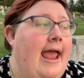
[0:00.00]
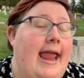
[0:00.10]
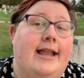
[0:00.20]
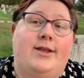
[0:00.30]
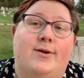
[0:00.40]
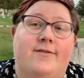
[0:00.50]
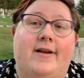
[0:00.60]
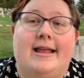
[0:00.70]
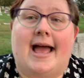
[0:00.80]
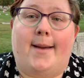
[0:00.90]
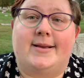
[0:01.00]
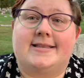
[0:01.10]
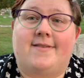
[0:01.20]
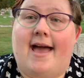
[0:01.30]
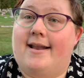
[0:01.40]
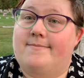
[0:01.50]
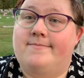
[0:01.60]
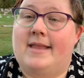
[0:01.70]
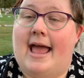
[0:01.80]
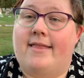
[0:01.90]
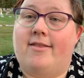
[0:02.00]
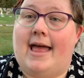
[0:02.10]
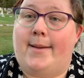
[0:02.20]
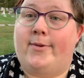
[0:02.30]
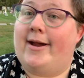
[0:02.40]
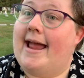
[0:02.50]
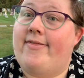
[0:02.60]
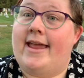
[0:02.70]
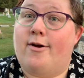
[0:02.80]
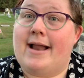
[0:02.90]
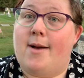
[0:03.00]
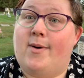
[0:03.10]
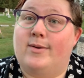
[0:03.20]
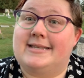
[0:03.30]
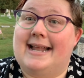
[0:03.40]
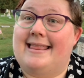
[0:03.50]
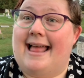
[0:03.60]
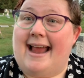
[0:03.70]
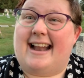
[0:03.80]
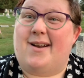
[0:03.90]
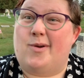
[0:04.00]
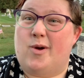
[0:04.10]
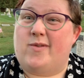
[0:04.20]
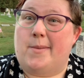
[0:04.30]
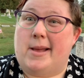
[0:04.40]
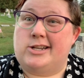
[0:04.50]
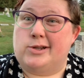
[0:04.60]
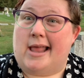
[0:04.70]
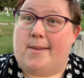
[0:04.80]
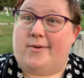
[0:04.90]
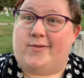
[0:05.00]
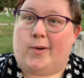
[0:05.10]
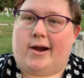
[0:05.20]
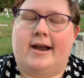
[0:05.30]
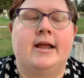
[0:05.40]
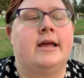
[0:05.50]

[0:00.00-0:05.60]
And you can find copies of that at the library and they are now posted online. I don't know if I mentioned that before.